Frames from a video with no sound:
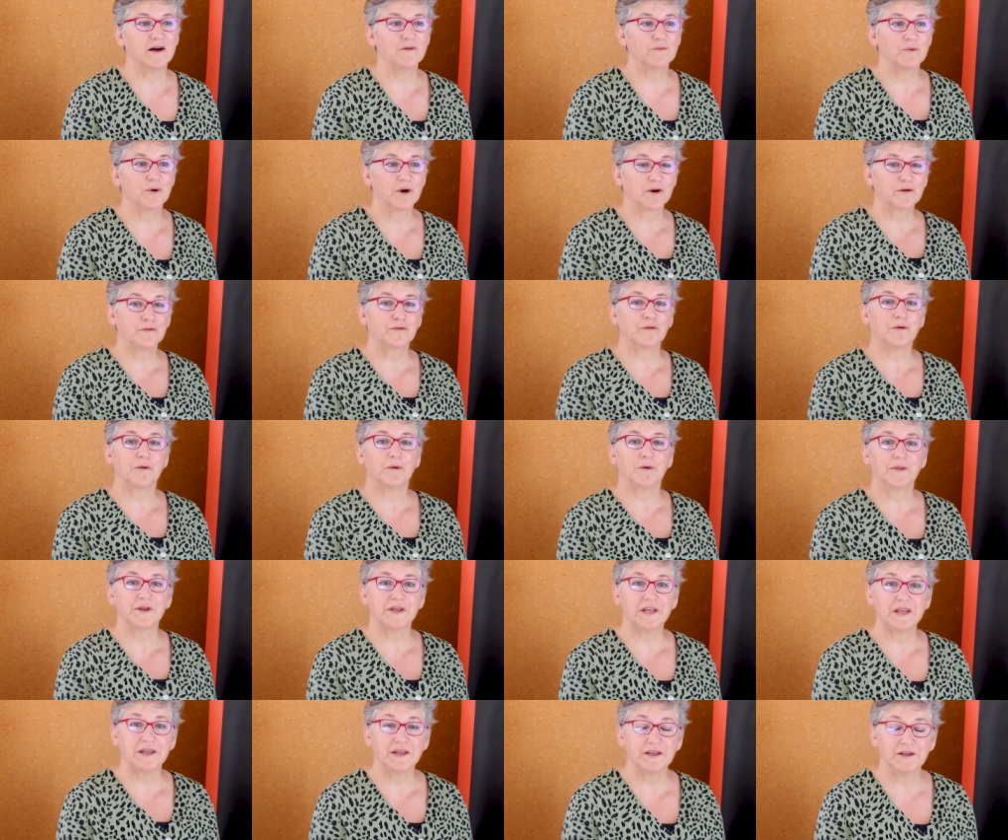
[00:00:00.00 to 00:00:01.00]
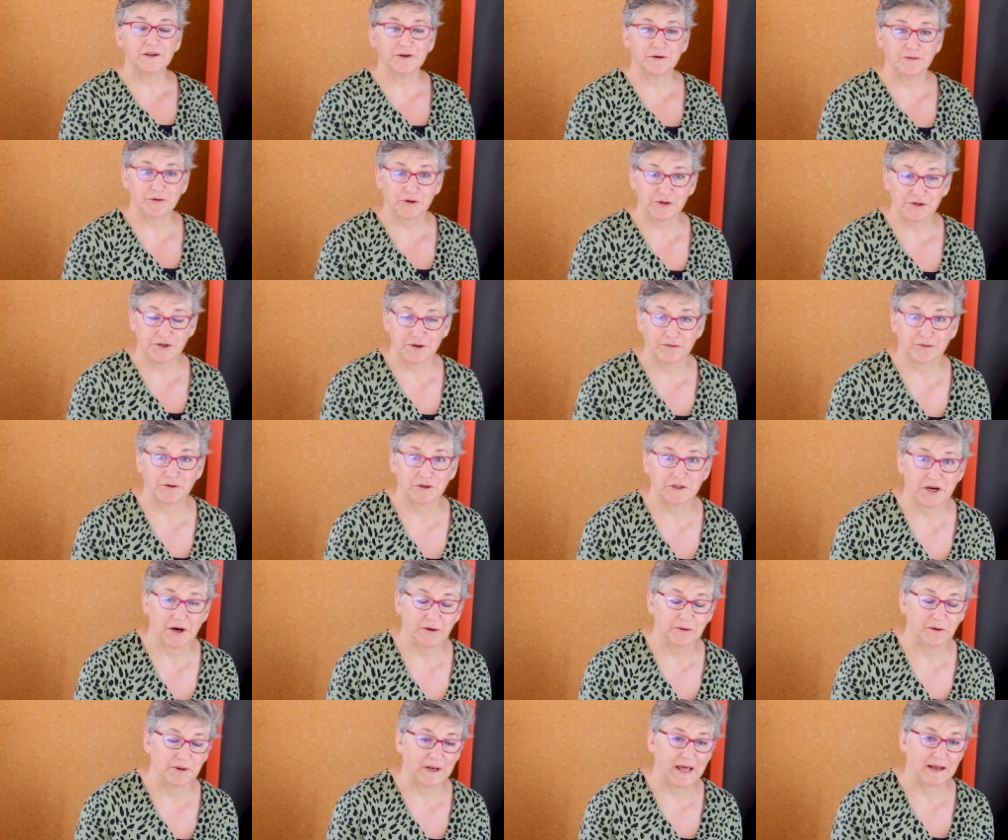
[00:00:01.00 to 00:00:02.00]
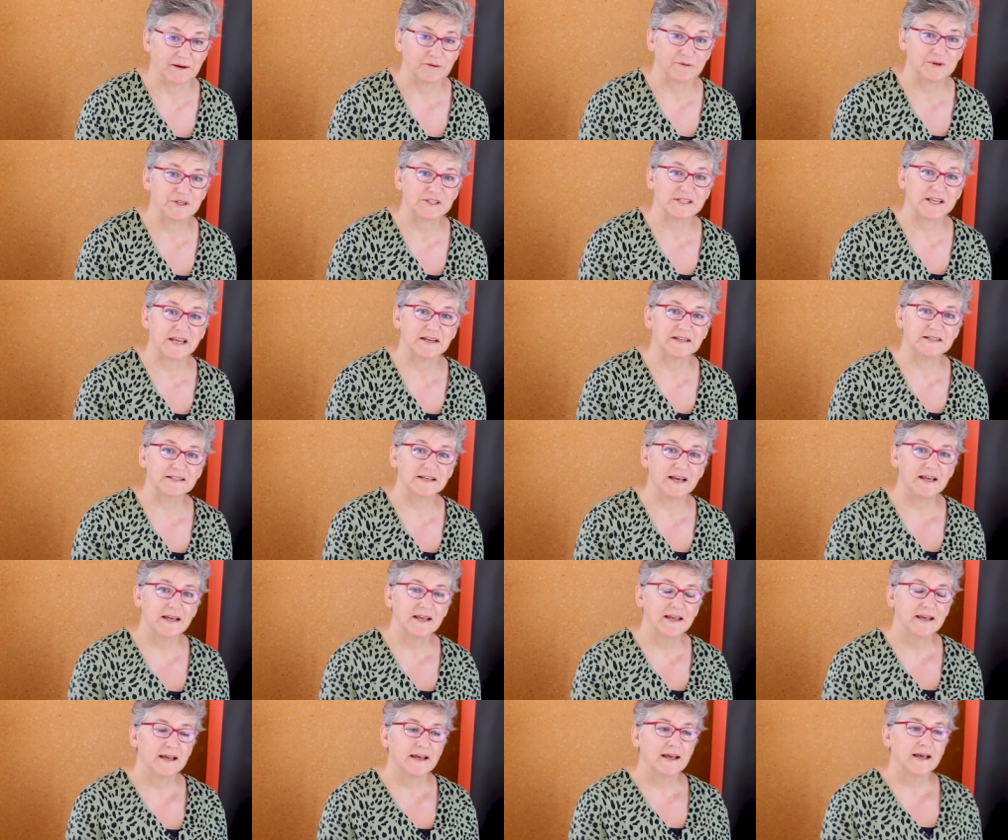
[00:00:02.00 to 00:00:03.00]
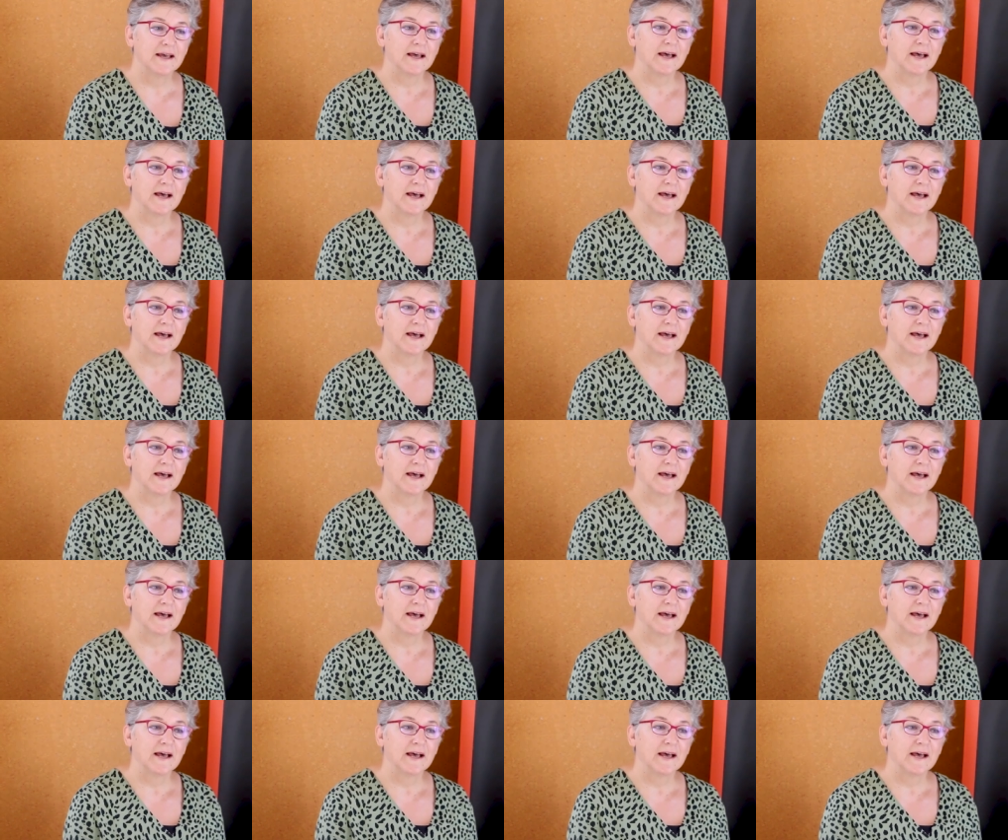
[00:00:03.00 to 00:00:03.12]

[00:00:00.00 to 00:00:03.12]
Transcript: I work for the University of Otago Language Centre.